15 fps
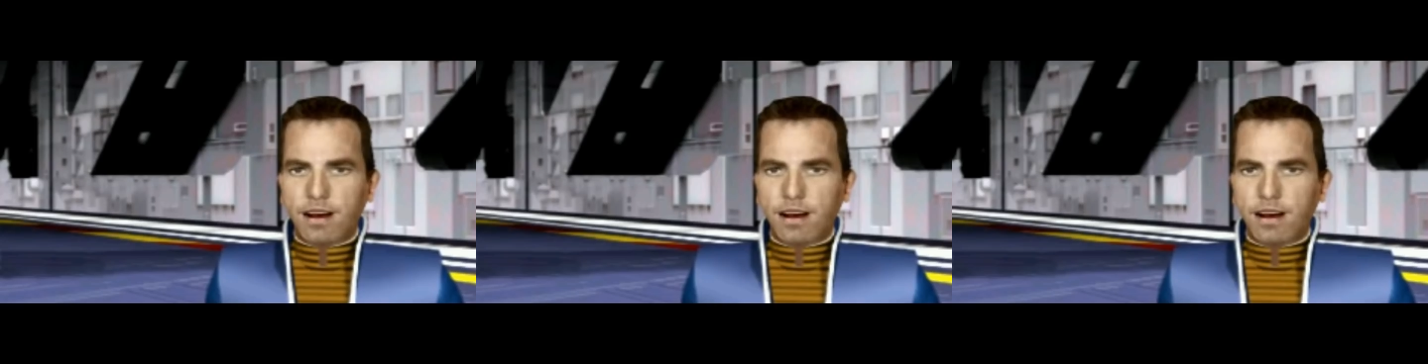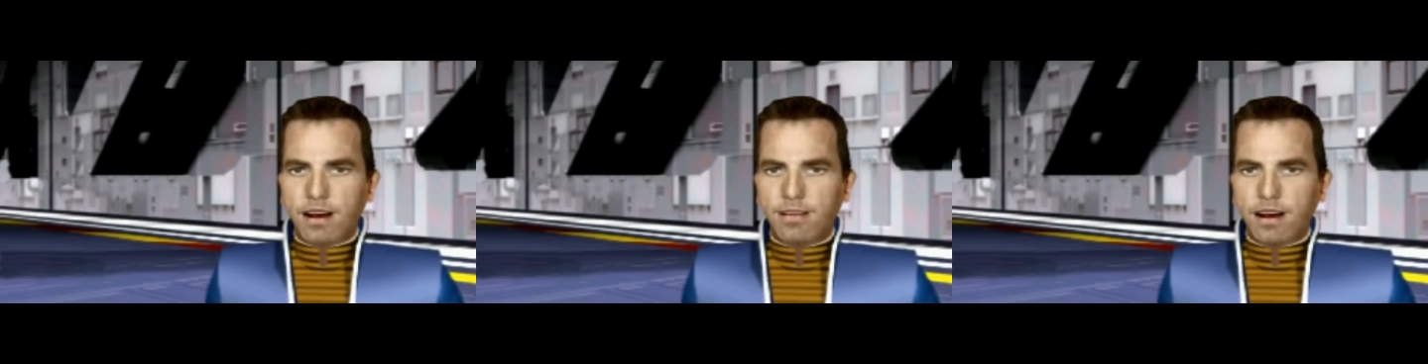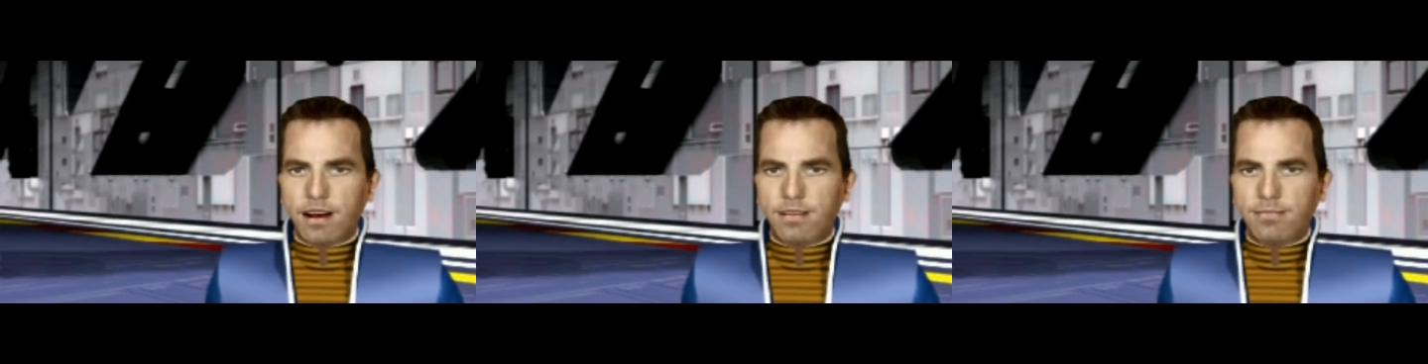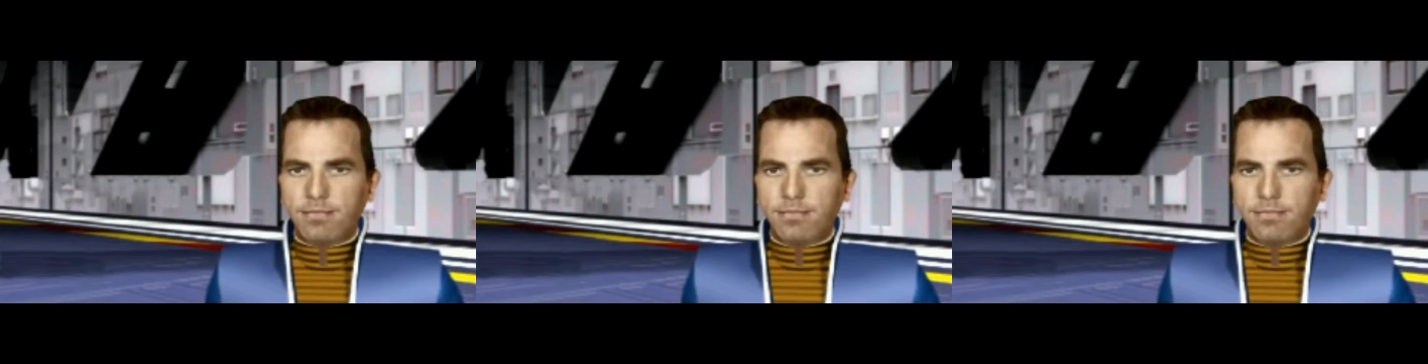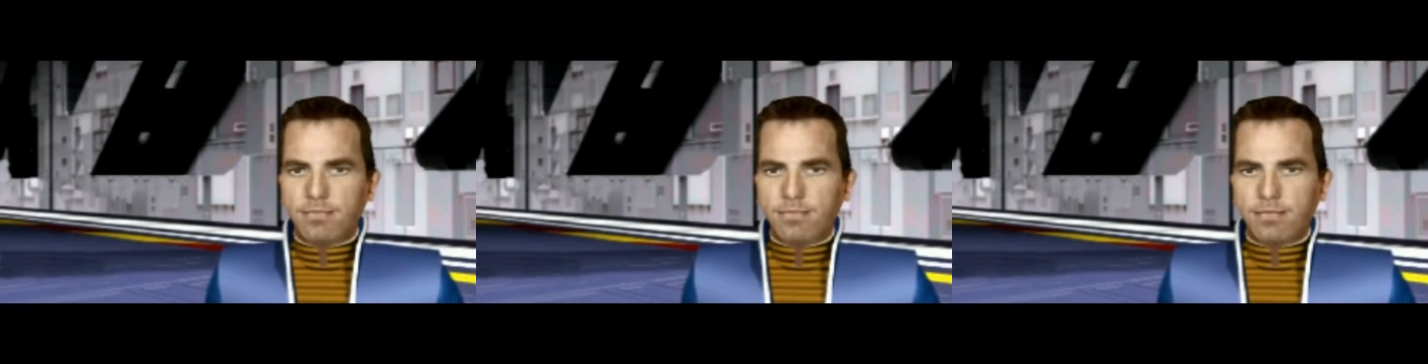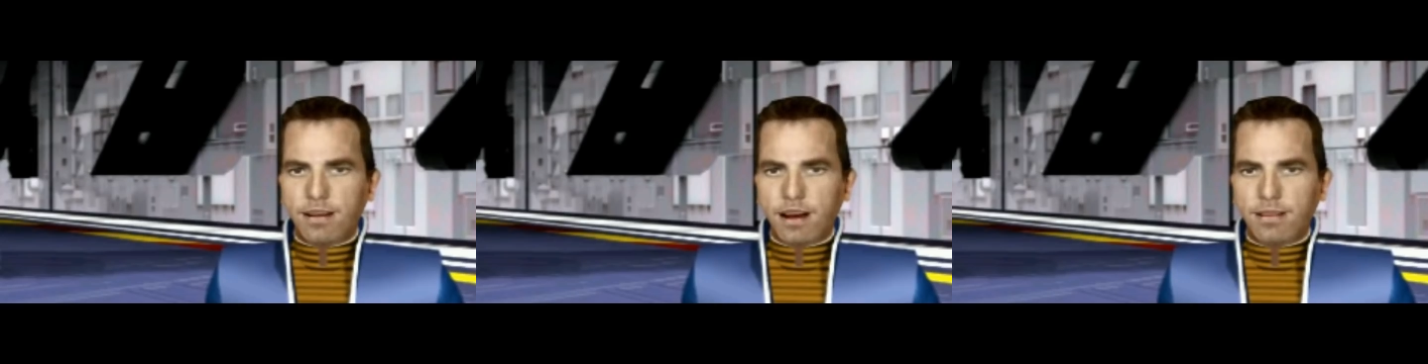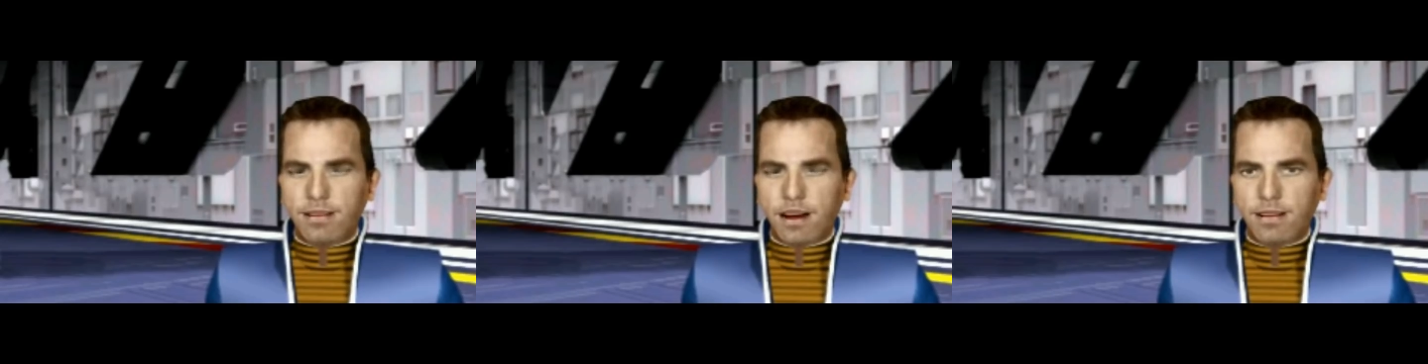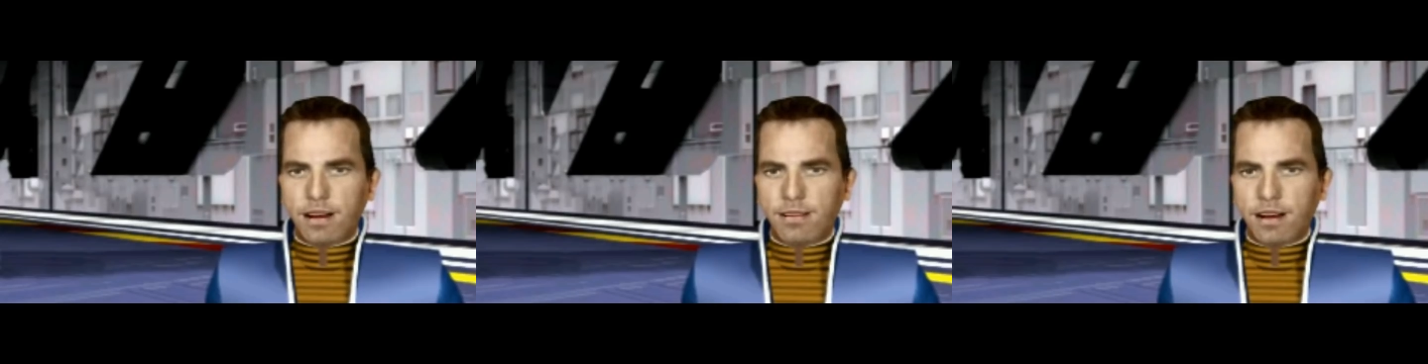Yeah, I know. This
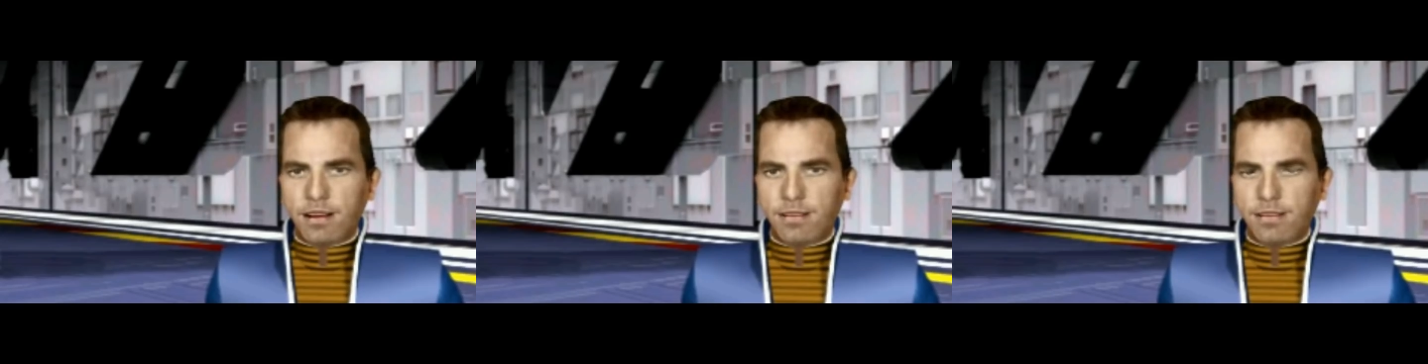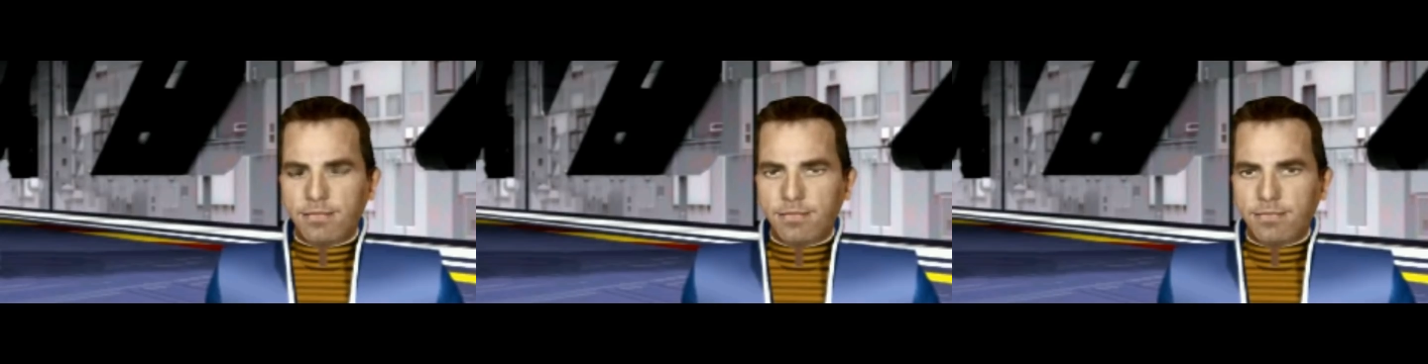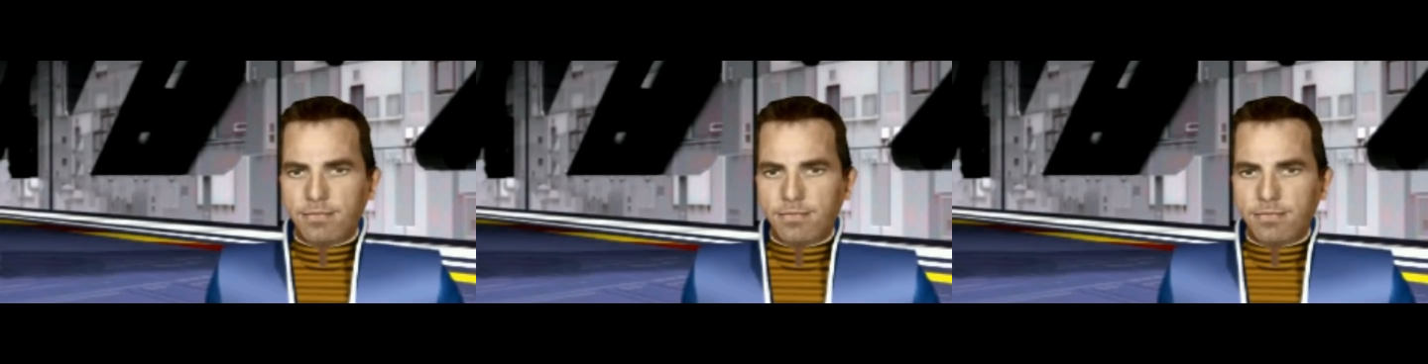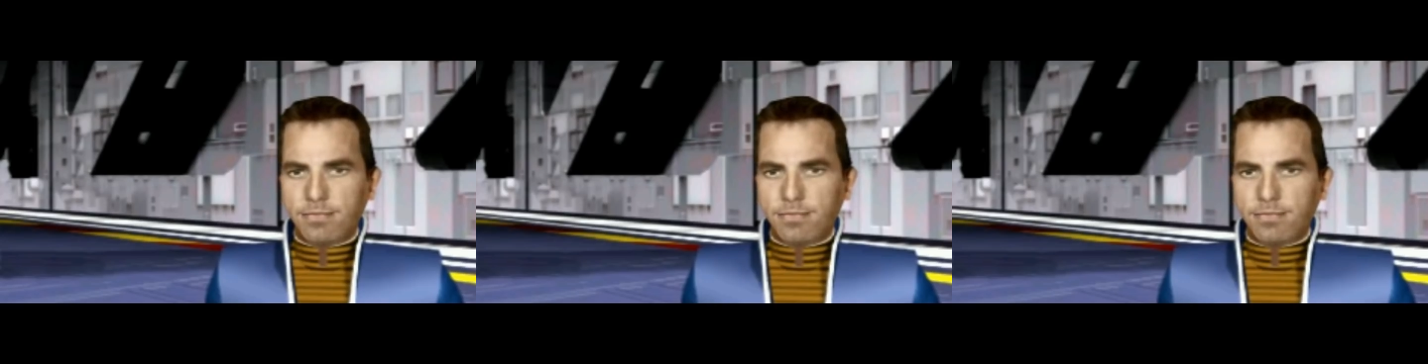truce is...